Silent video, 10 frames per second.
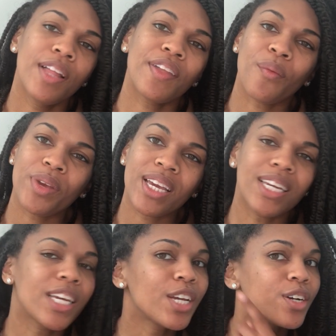that we
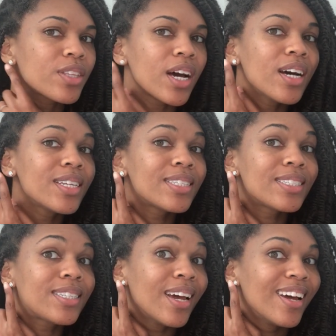can hear the
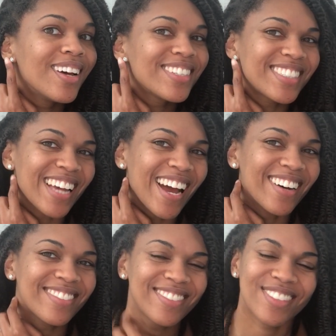t
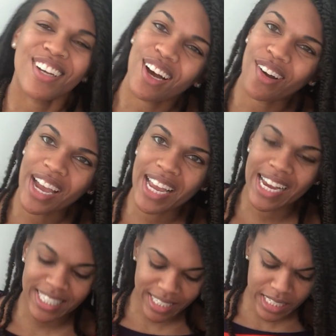sound. Okay
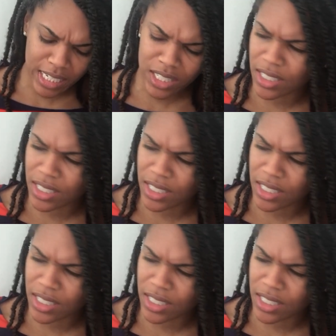guys, let's get